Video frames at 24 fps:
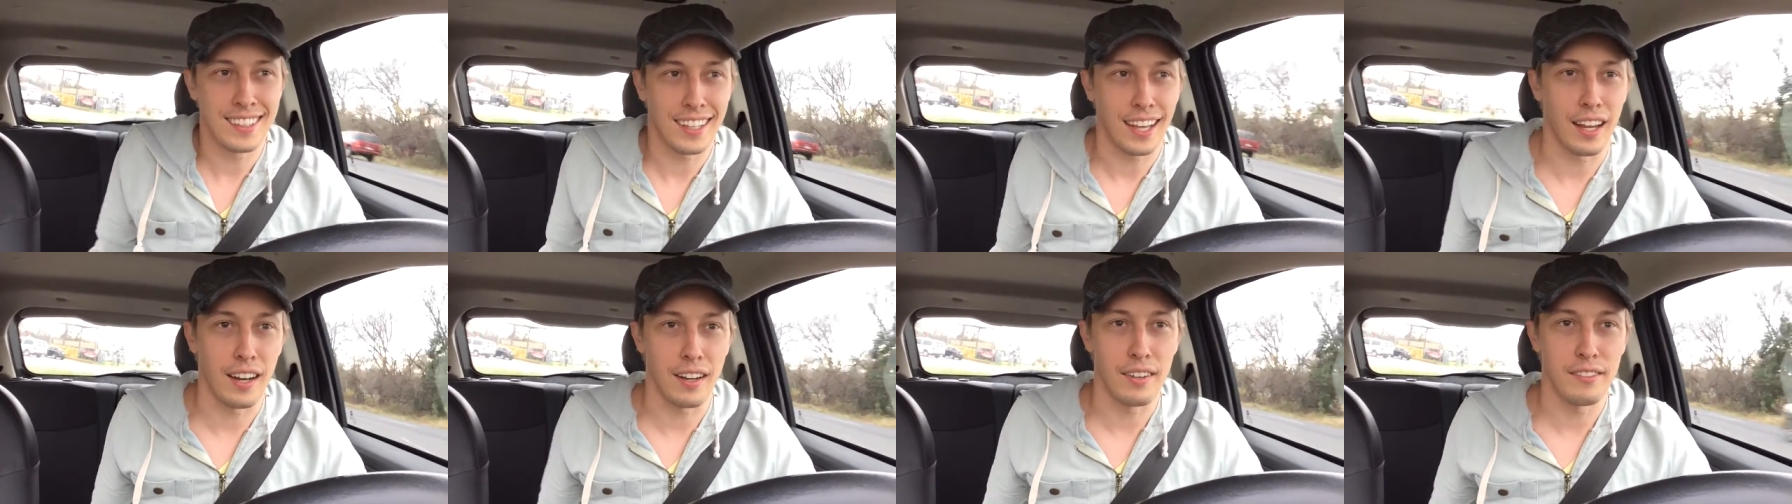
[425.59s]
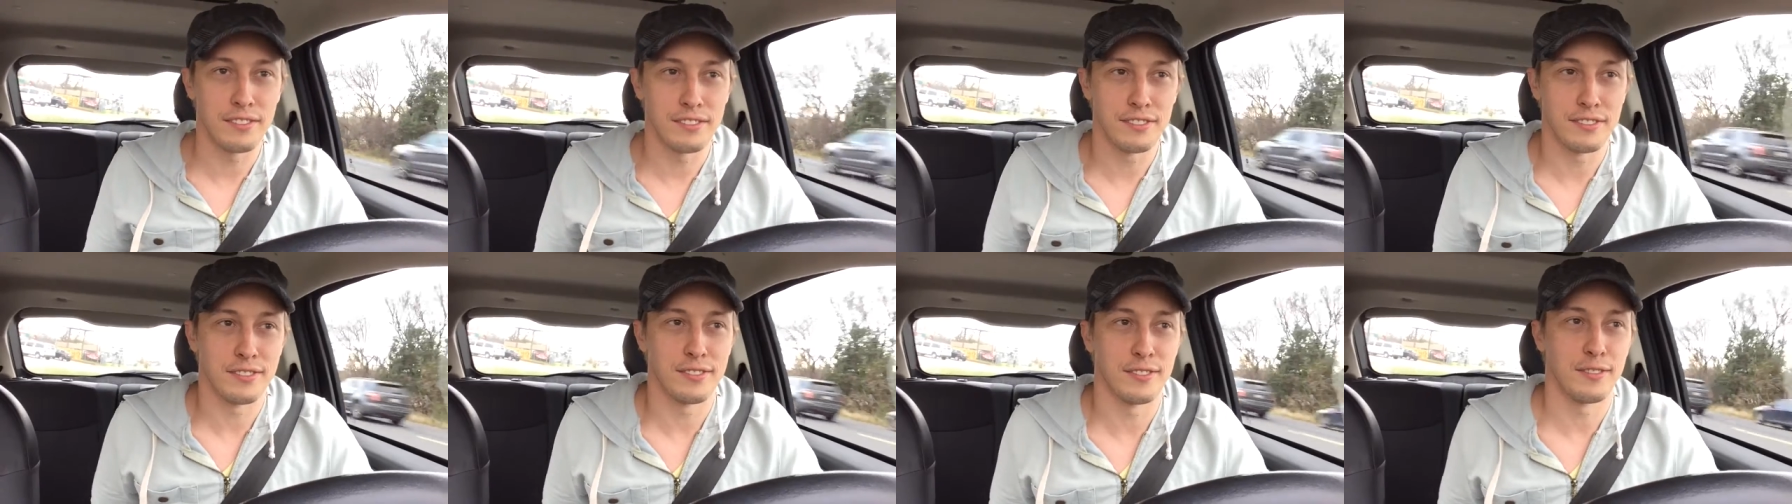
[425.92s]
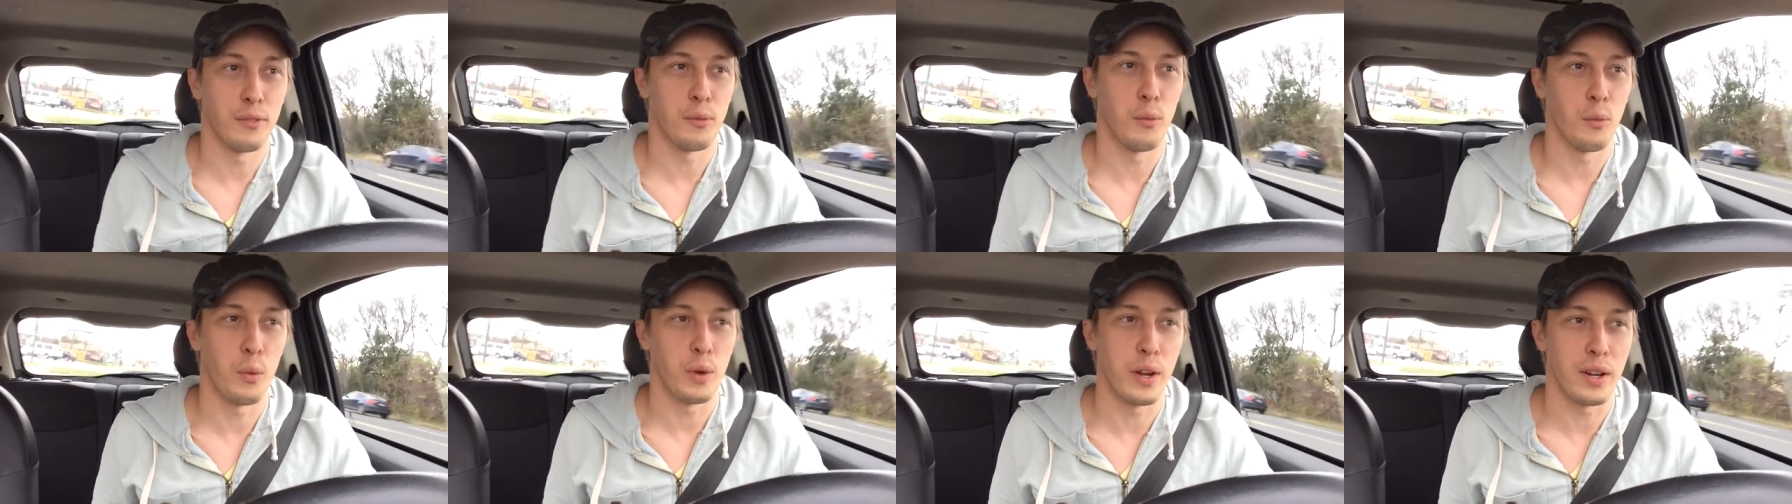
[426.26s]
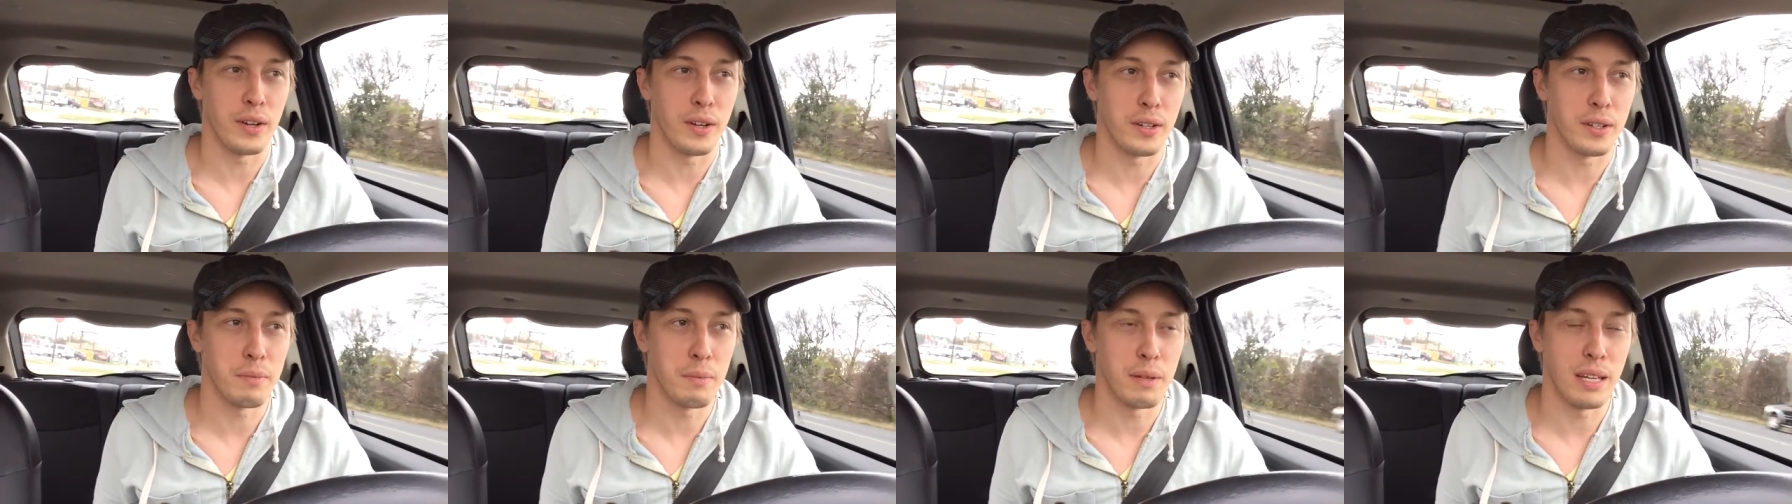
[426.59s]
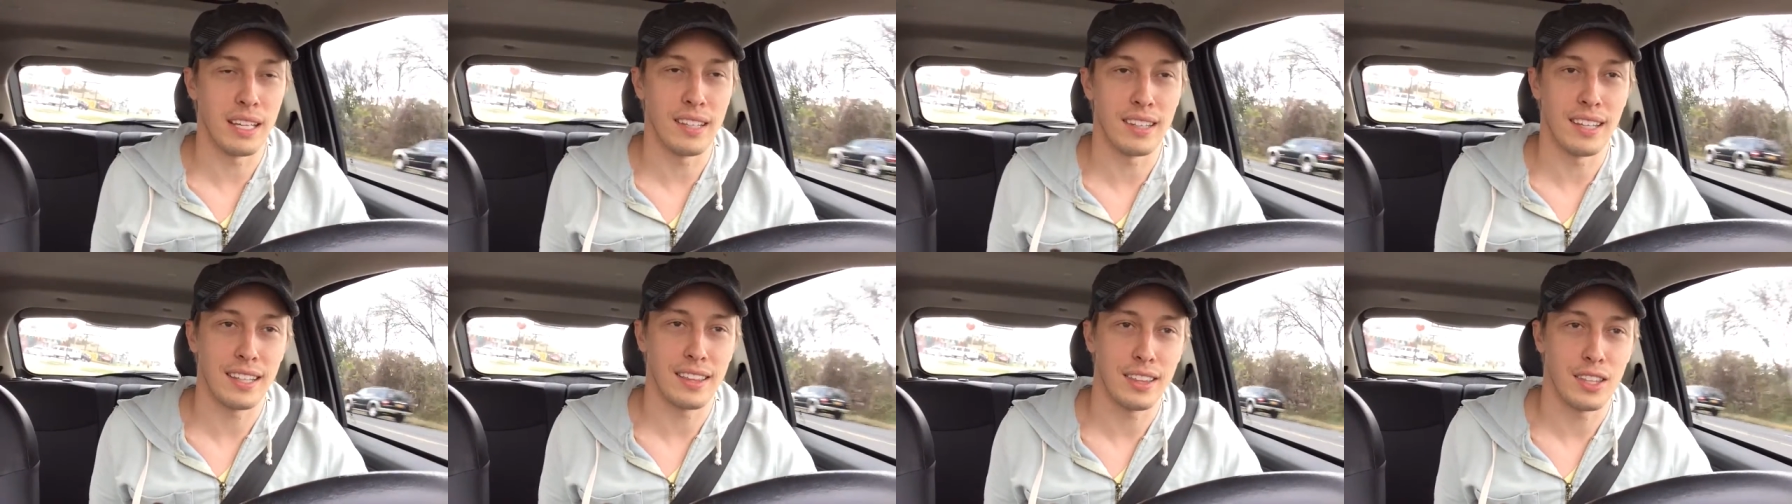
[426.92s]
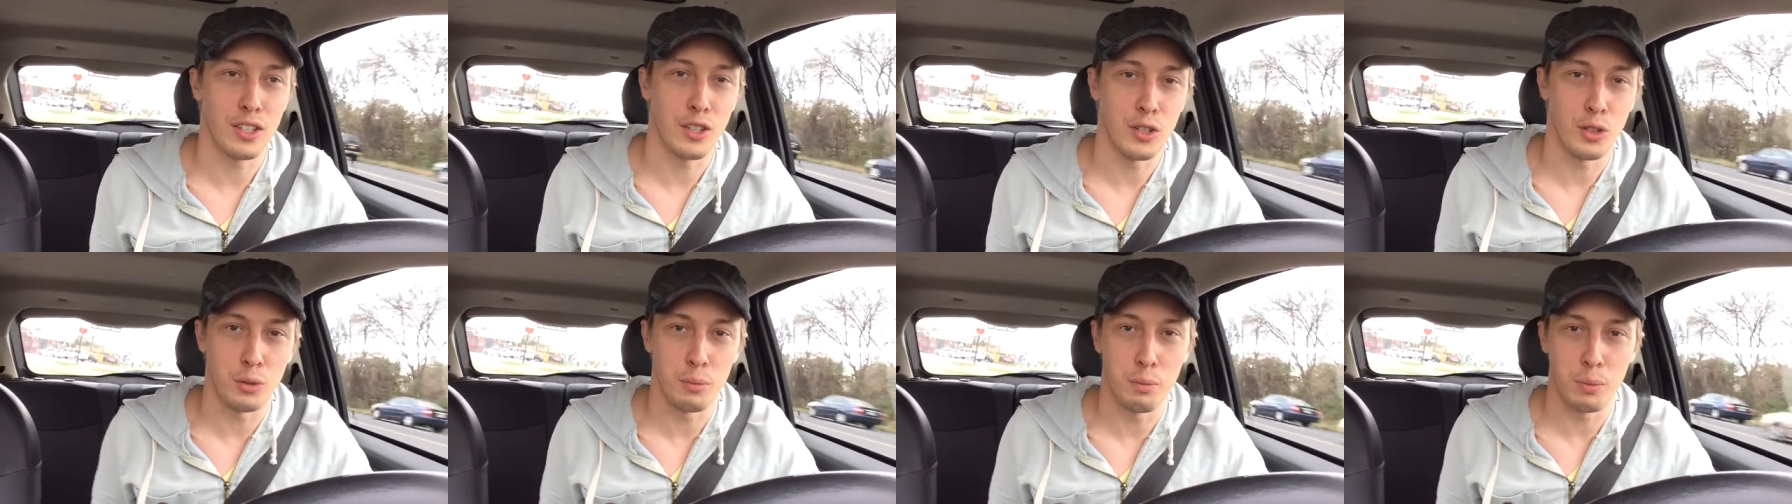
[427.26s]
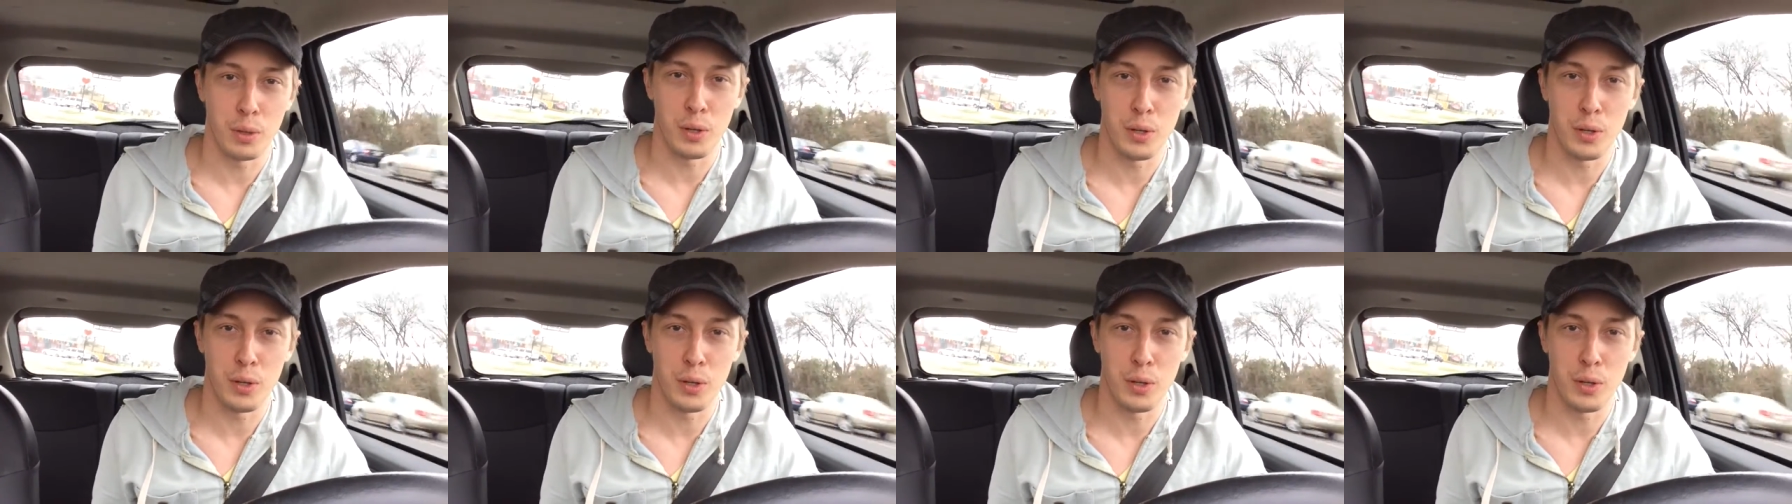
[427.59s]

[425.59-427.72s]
kind of weird being like the new